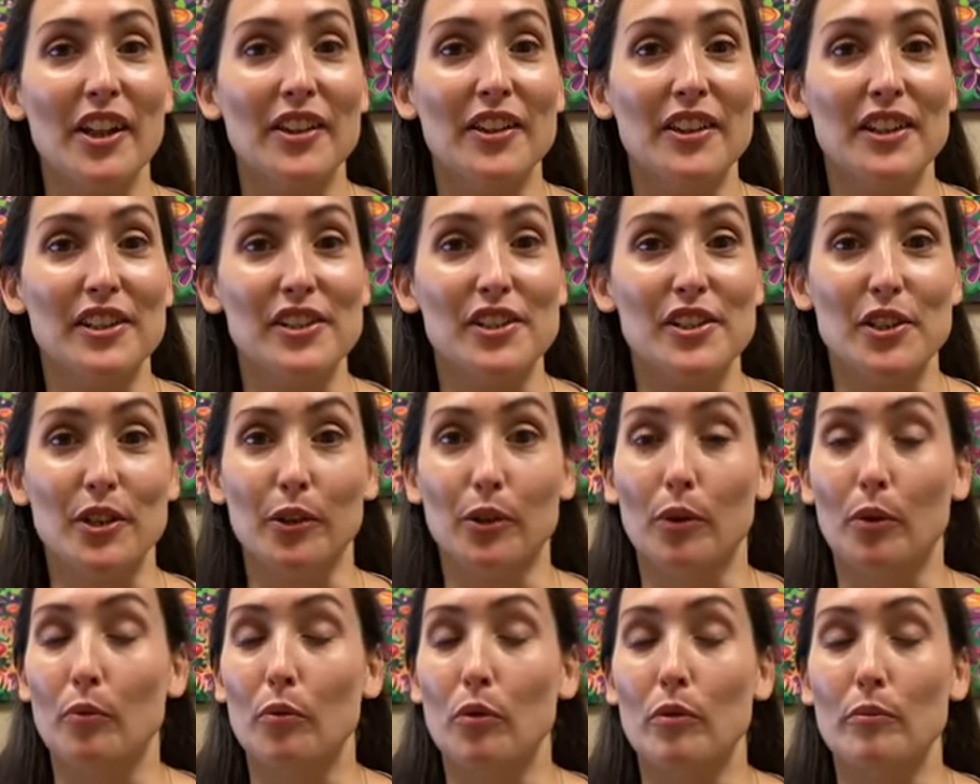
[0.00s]
this
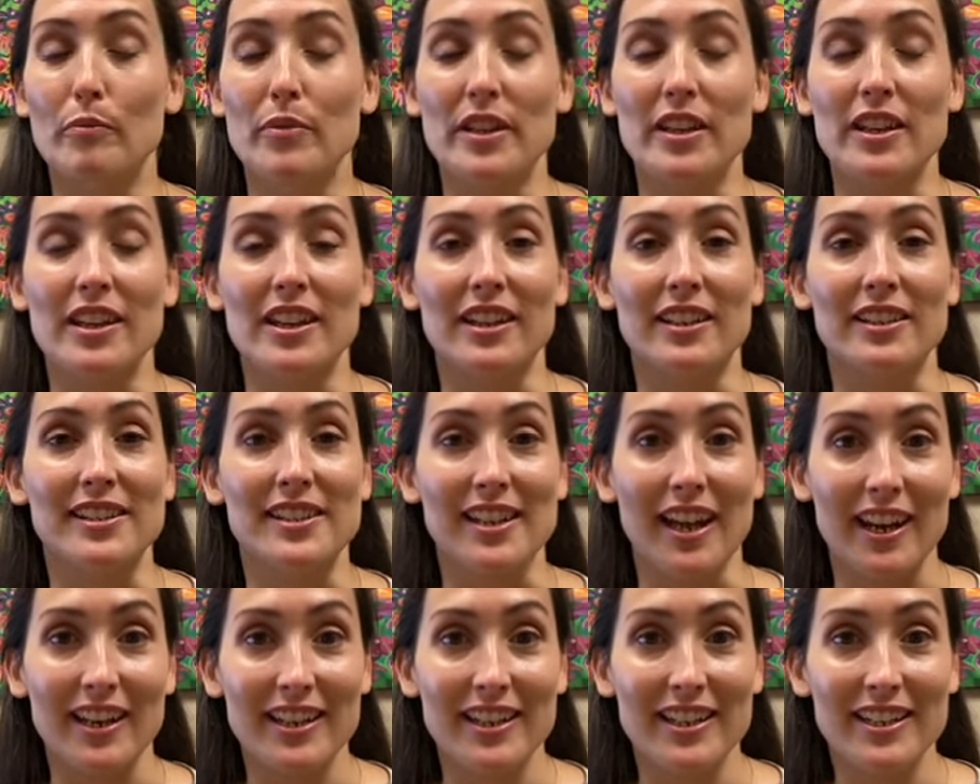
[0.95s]
year will be
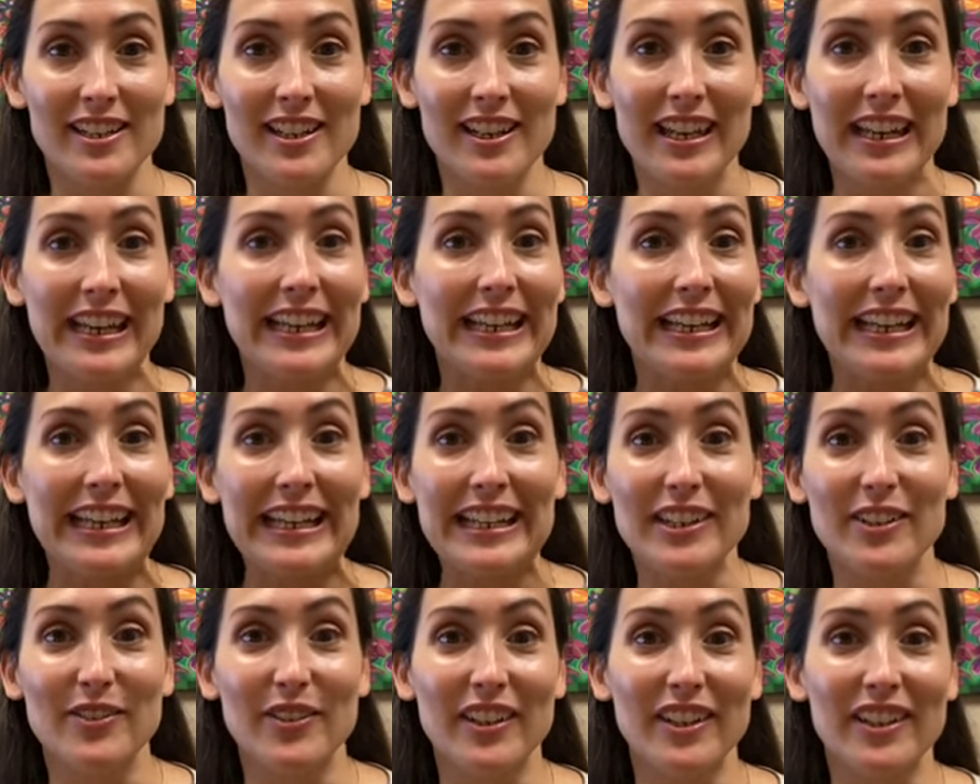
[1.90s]
exciting,
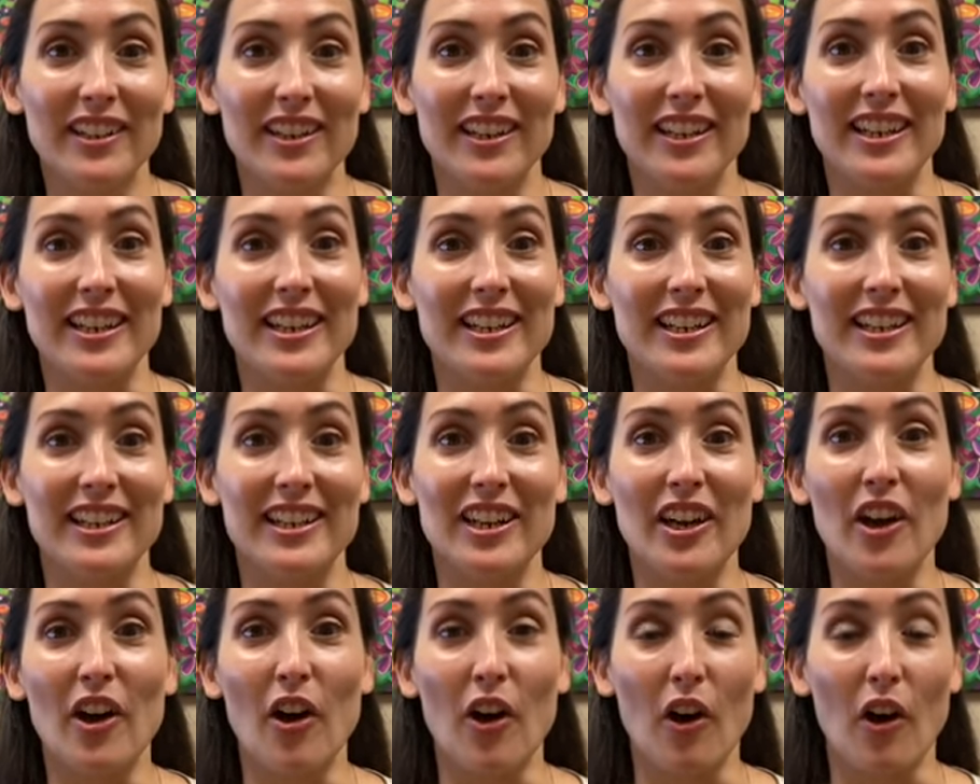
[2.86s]
even
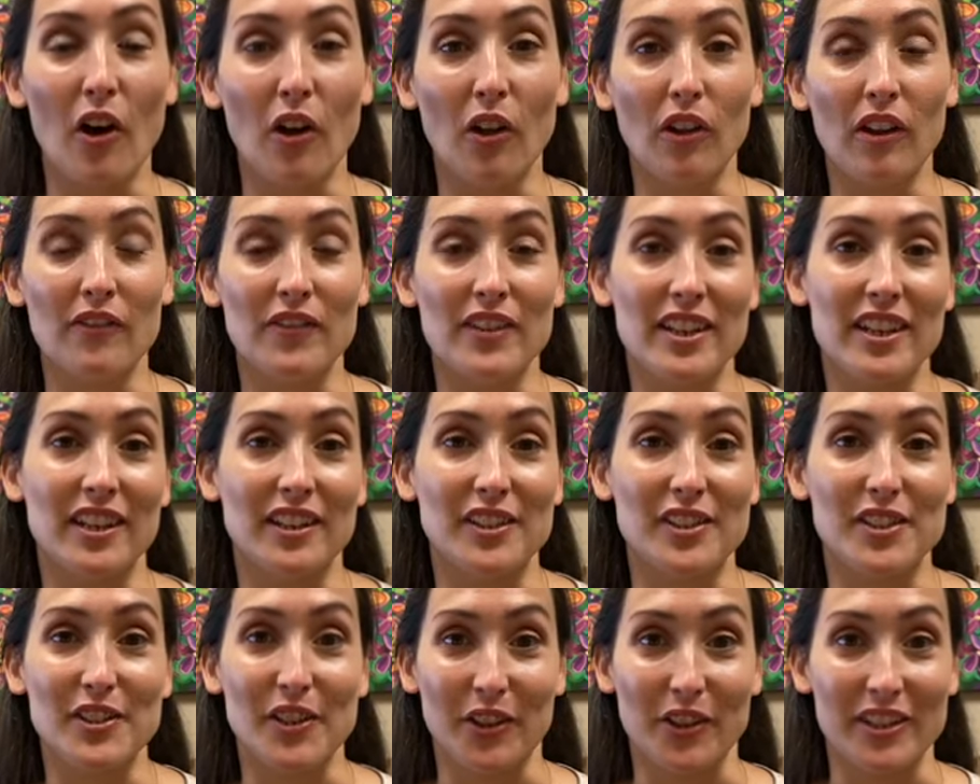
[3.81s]
in all of the
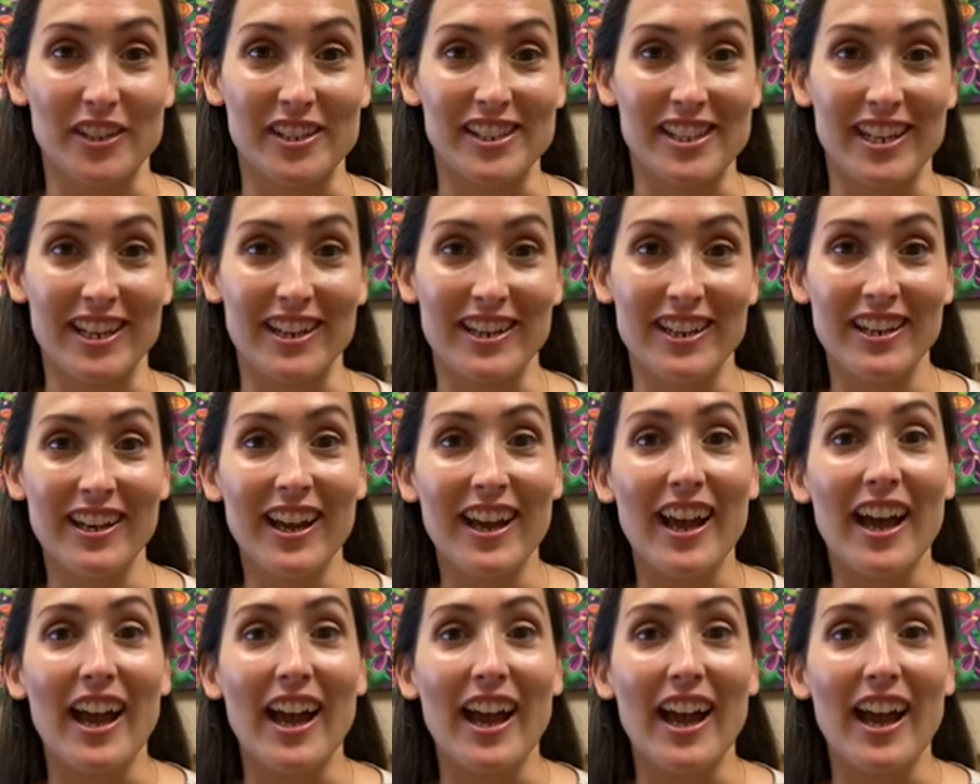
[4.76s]
uncertainty.